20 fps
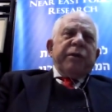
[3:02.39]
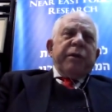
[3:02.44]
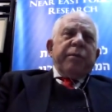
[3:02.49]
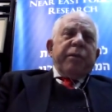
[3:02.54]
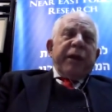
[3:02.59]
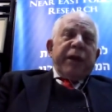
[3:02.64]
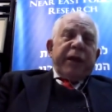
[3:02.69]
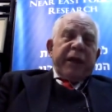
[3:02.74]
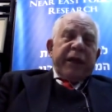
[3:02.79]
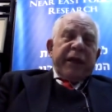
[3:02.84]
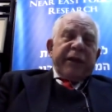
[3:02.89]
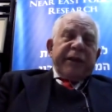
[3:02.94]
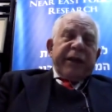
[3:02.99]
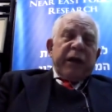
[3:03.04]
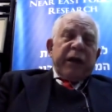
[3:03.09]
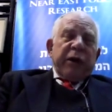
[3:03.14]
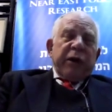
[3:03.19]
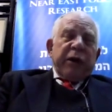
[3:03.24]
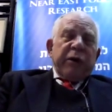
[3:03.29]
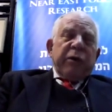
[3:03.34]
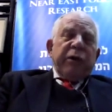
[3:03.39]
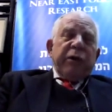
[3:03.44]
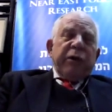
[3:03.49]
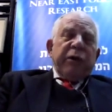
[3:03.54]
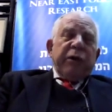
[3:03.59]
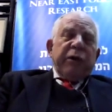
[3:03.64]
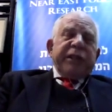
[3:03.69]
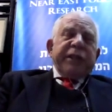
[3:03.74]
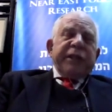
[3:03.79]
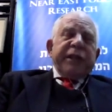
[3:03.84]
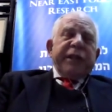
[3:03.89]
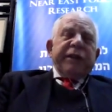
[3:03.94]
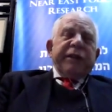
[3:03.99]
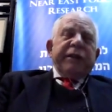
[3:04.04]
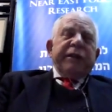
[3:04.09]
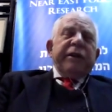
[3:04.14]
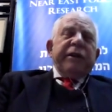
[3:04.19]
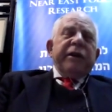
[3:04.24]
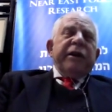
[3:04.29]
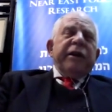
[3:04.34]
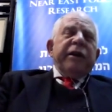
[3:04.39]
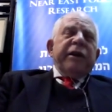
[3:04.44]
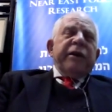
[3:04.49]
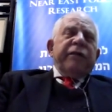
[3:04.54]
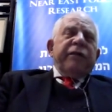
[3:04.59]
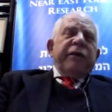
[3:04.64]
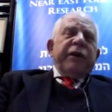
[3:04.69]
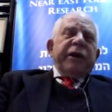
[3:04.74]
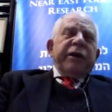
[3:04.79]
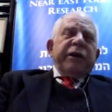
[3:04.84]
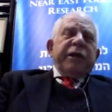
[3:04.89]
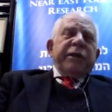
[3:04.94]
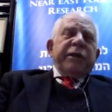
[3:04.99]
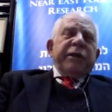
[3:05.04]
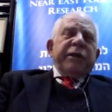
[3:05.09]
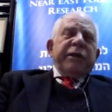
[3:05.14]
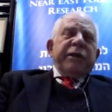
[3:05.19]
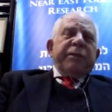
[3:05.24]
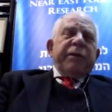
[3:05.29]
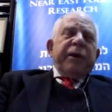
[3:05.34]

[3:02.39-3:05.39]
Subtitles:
it's now called the Bedein Center for Near East Policy